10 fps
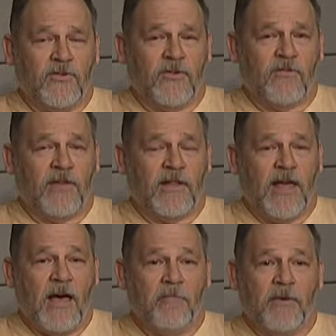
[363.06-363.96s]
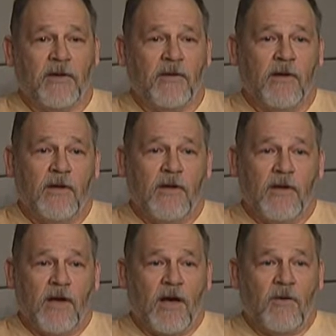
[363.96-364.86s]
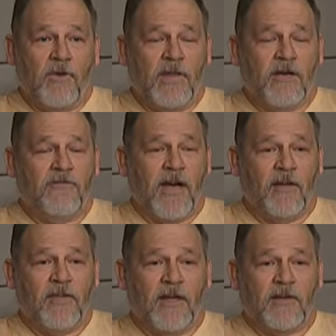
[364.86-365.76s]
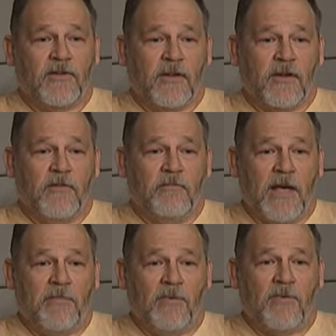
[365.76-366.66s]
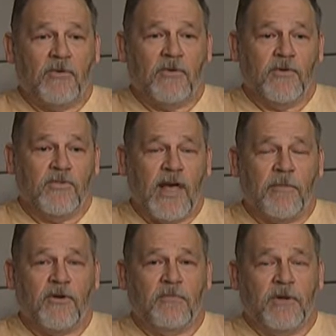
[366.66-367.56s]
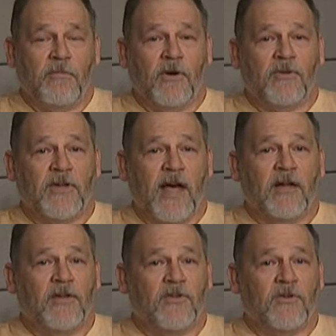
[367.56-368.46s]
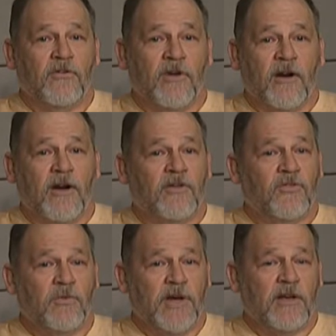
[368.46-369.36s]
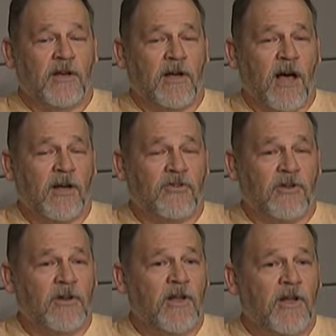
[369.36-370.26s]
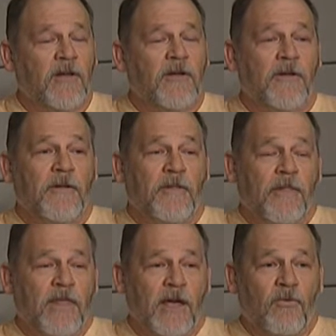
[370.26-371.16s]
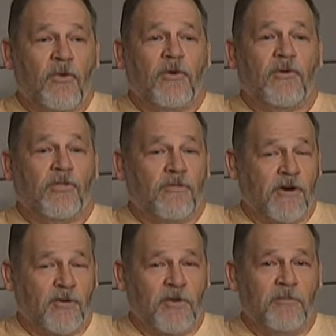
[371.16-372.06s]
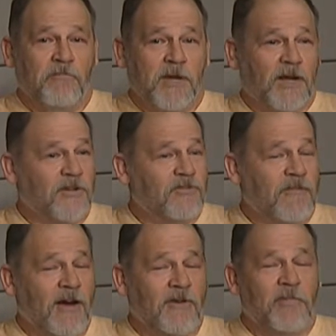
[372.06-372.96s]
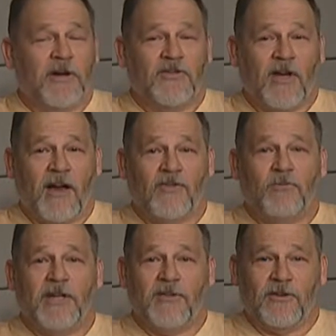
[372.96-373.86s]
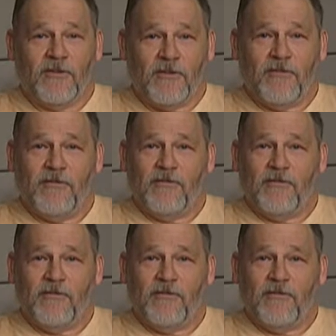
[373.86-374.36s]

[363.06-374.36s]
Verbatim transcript: stuff like that. But uh, when they found that uh, maple sap could be boiled down into a very sweet concoction, they were thrilled because everybody's got a sweet tooth.